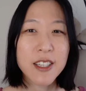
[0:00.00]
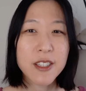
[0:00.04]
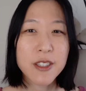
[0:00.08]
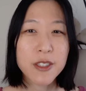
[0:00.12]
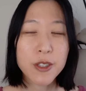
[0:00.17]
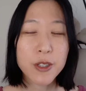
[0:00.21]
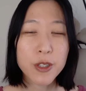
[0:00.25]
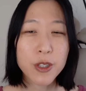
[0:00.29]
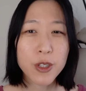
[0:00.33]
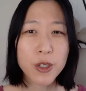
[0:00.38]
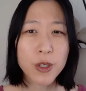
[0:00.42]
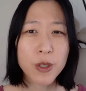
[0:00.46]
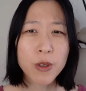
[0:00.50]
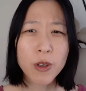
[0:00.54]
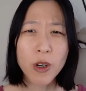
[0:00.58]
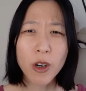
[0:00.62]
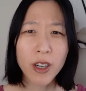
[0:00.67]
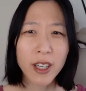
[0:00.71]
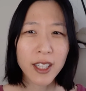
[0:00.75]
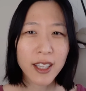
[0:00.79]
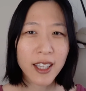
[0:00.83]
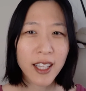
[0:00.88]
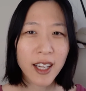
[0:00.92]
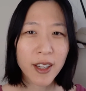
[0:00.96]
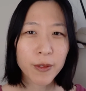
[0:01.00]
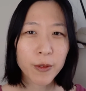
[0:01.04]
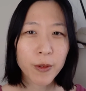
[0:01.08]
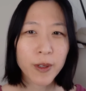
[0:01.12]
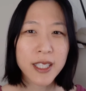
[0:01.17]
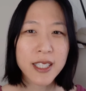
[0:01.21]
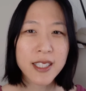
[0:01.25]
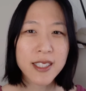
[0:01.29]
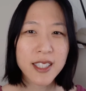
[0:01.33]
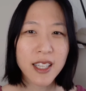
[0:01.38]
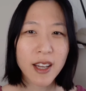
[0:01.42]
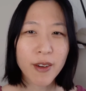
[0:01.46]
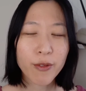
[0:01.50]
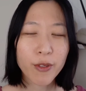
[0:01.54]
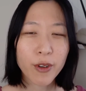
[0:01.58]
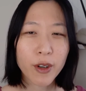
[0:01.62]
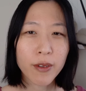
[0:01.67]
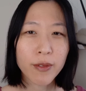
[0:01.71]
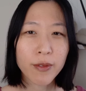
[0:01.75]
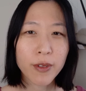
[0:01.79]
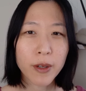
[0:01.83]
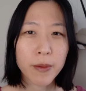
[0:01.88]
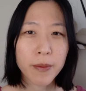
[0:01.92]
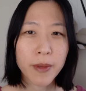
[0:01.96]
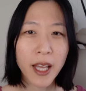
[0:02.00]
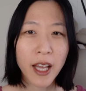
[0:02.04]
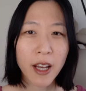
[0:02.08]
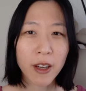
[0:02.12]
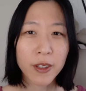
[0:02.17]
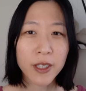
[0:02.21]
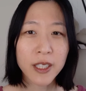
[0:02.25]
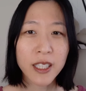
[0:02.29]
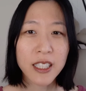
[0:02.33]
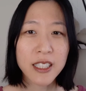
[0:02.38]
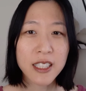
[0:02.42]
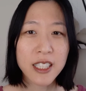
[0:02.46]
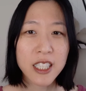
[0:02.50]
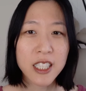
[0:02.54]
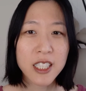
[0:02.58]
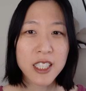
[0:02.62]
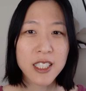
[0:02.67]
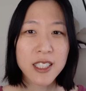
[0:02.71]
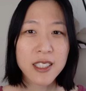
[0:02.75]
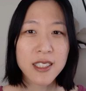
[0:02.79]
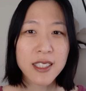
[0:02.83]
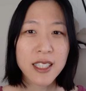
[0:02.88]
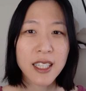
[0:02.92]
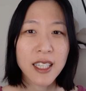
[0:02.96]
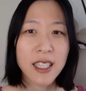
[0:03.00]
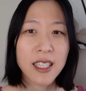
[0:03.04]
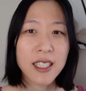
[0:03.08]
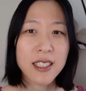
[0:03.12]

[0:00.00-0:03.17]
Do you or a loved one suffer from health conditions